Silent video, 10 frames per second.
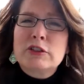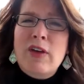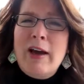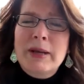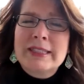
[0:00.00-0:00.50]

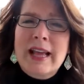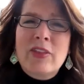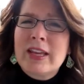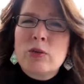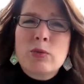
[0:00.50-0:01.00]
first 5 because I
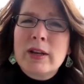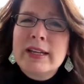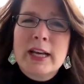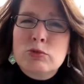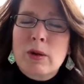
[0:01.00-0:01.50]
think it
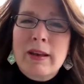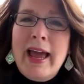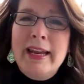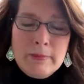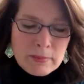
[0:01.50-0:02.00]
really does
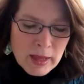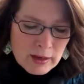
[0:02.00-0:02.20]
relate